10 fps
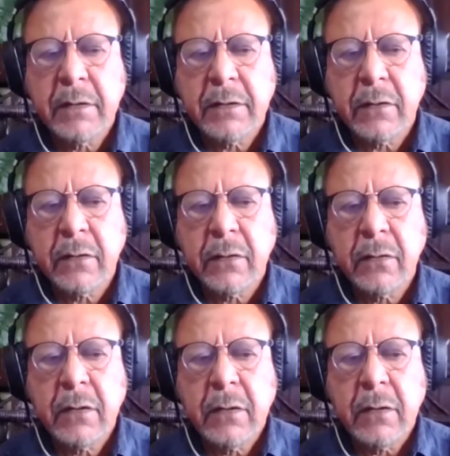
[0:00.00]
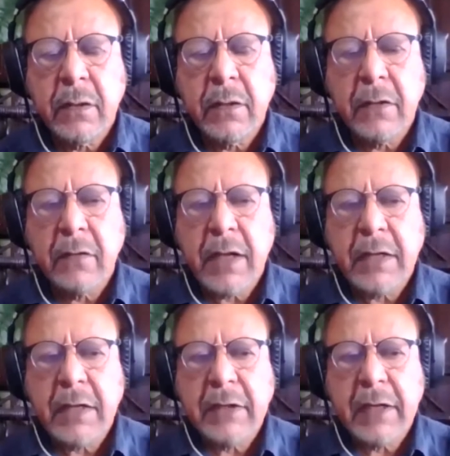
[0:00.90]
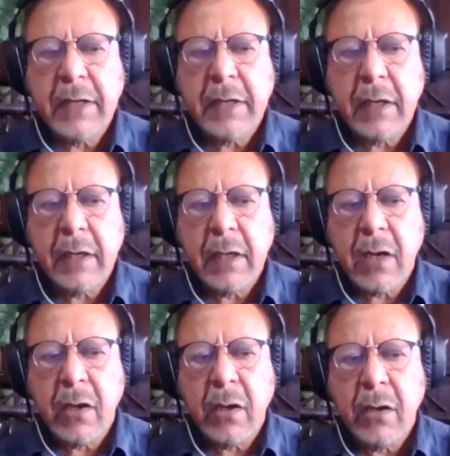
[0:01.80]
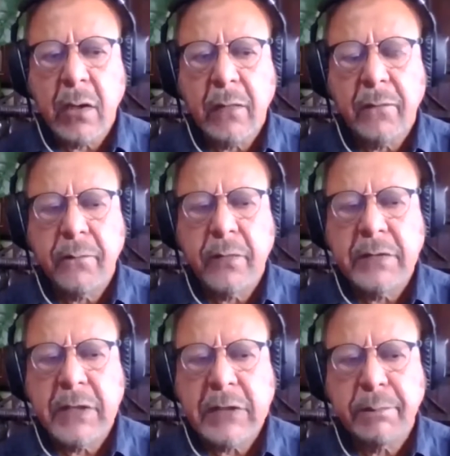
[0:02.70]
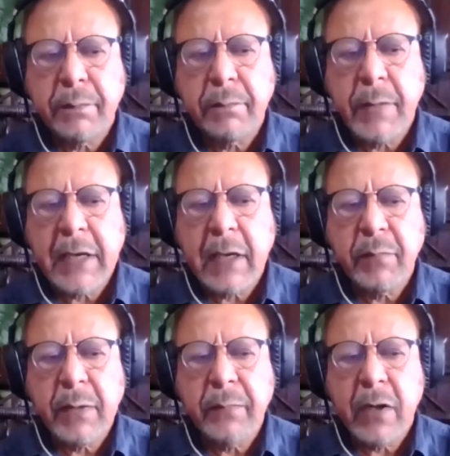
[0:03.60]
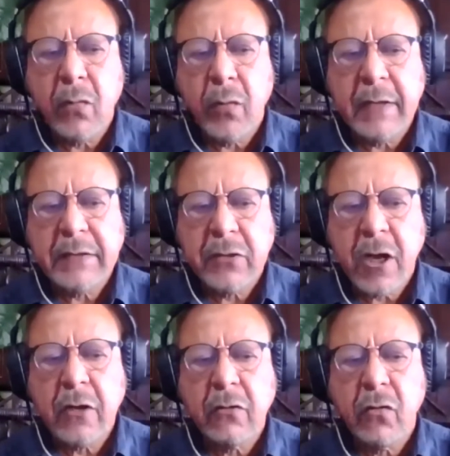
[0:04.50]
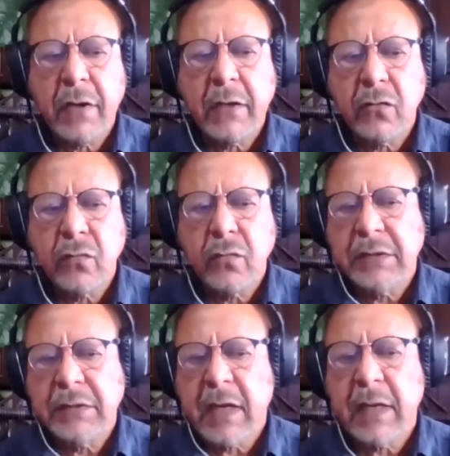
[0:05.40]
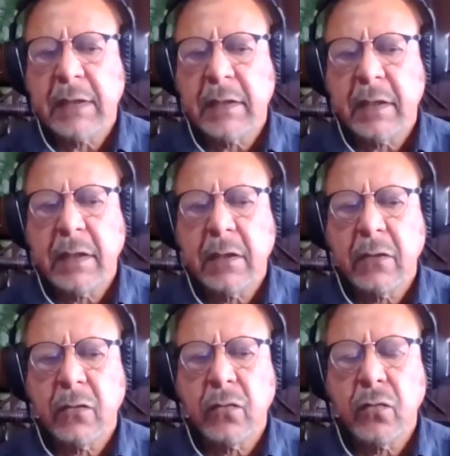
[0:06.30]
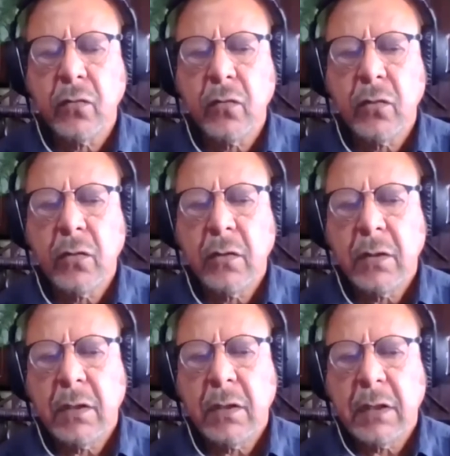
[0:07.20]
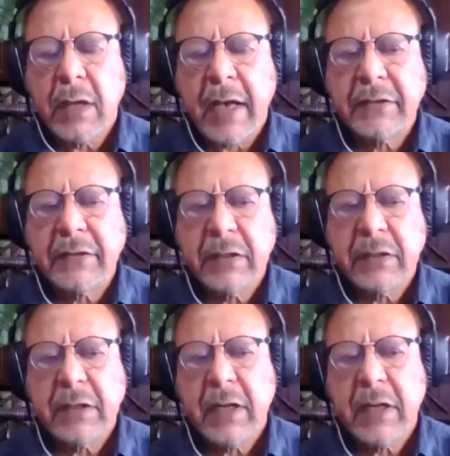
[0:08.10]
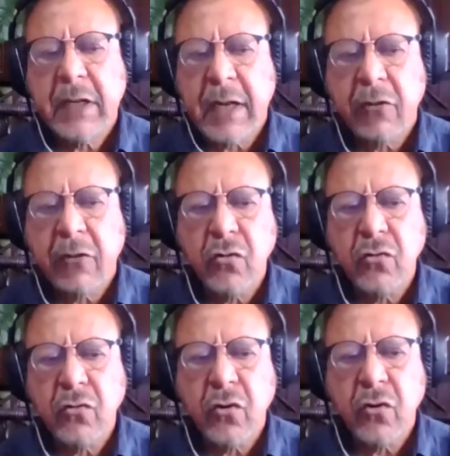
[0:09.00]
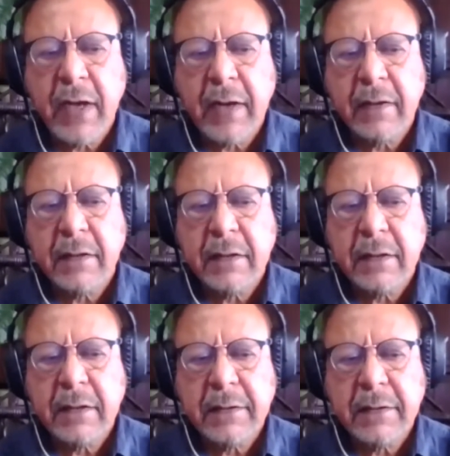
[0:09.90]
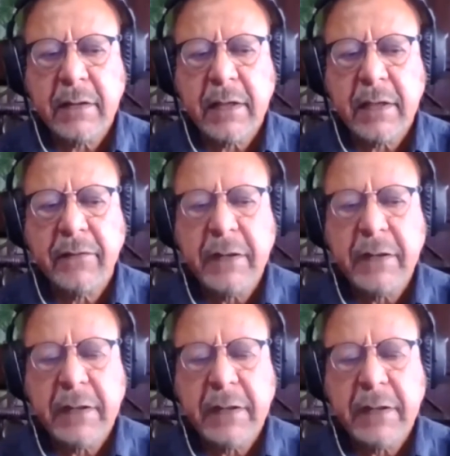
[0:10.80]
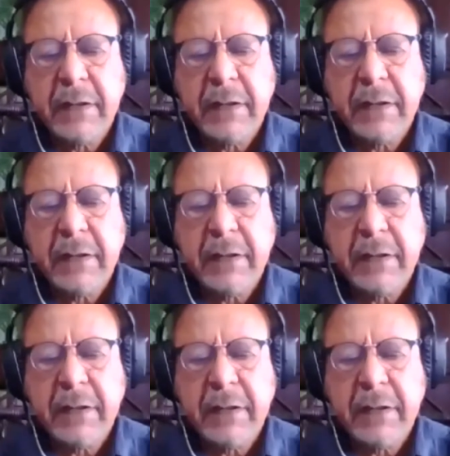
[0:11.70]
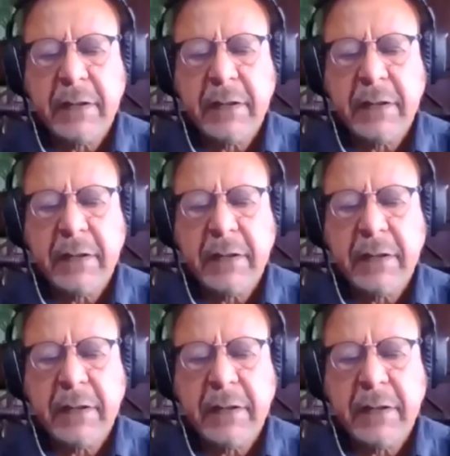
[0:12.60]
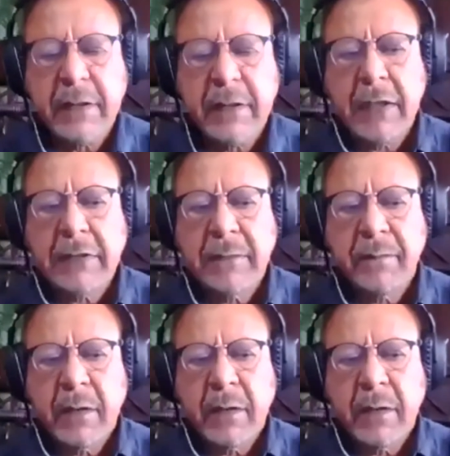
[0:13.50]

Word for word: So uh, translating, uh, uh, just making people aware is not going to result into uh, action. And I know you know that, uh, Ravi. Uh, but the question is,